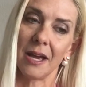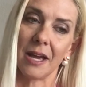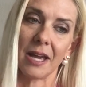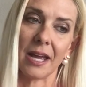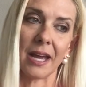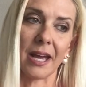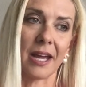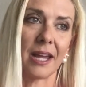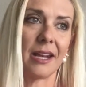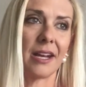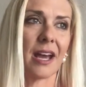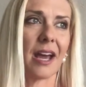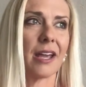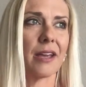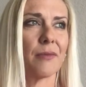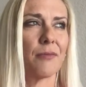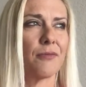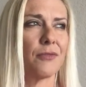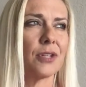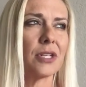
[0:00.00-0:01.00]
And I
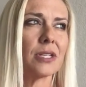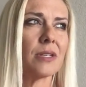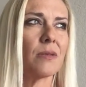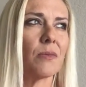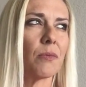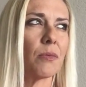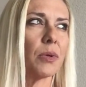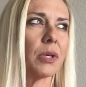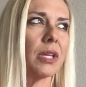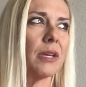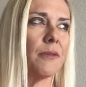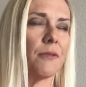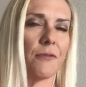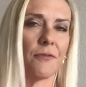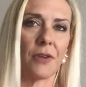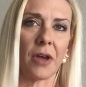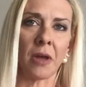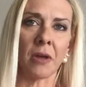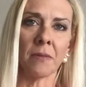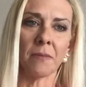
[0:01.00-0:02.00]
just really
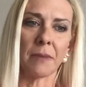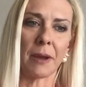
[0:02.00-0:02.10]
felt